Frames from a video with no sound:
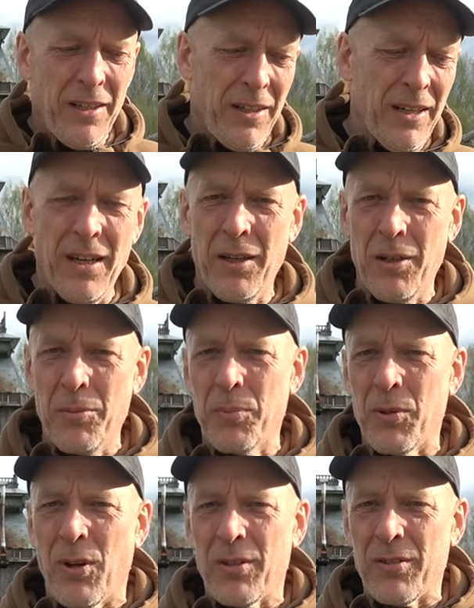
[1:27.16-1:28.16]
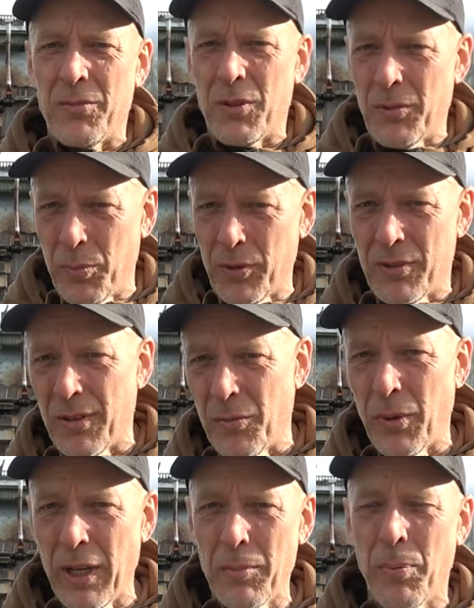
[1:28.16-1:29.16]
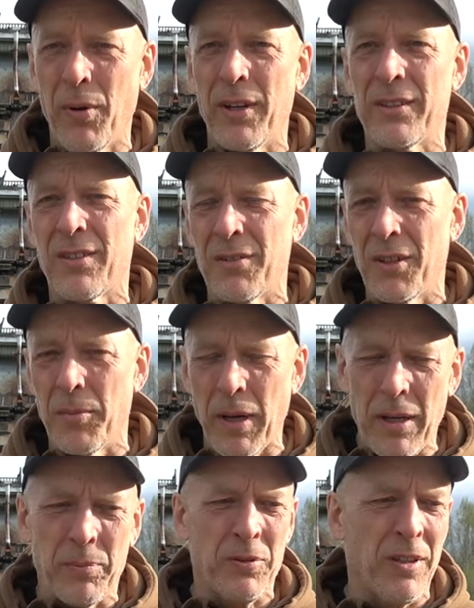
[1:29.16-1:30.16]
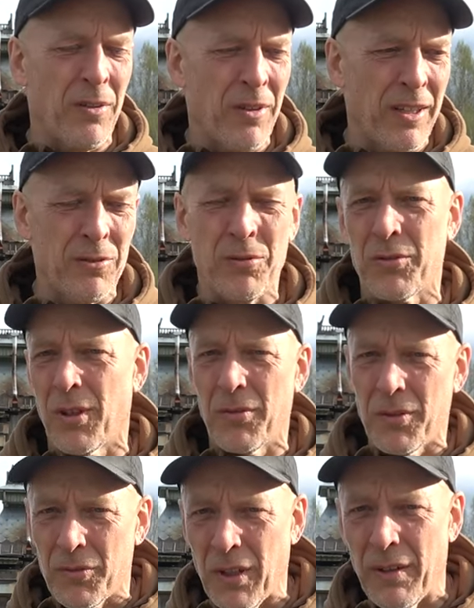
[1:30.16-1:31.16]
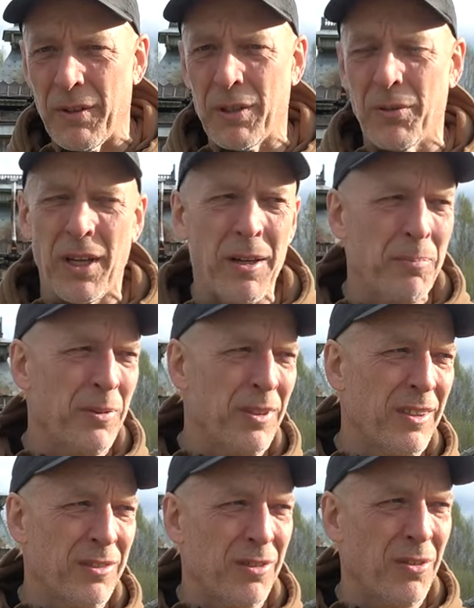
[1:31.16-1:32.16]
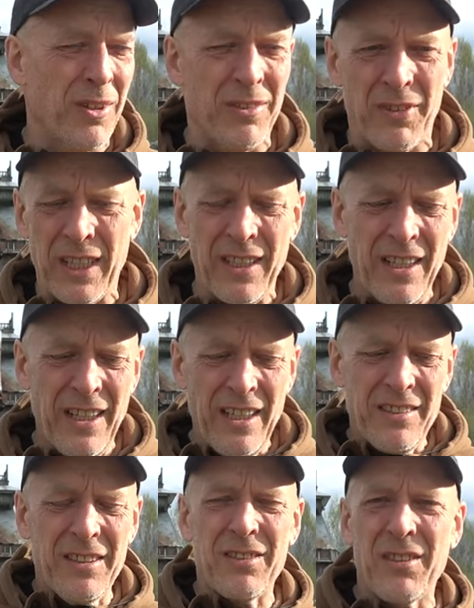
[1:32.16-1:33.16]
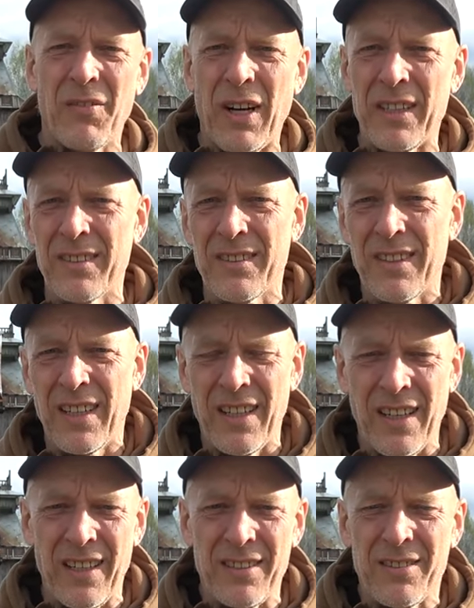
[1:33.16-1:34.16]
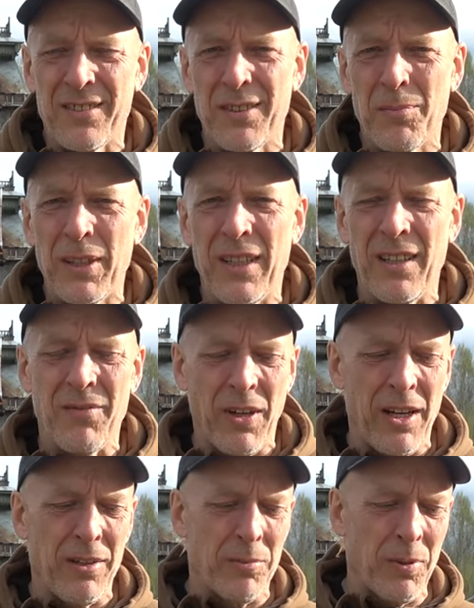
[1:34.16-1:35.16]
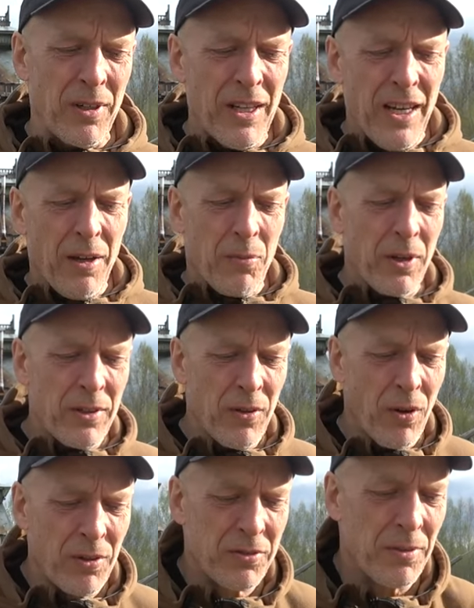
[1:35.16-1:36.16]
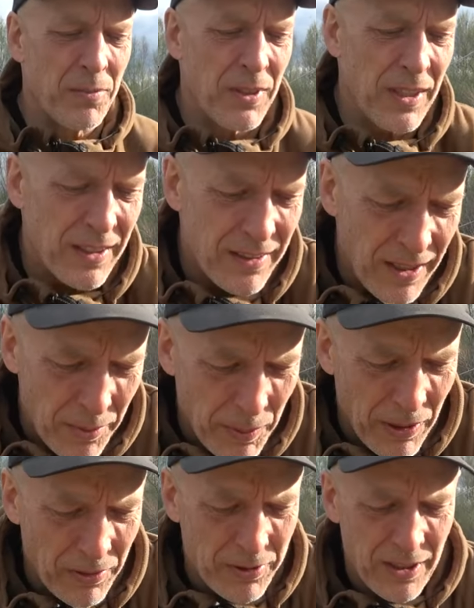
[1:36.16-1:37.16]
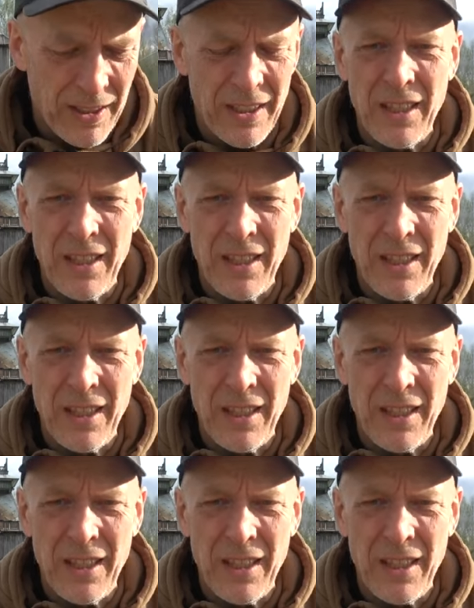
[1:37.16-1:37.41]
uh, because of, you can put the waypoints on your maps and all that good stuff if you have a good app and so on, right? These devices, they are simply invaluable. And one awesome thing uh, about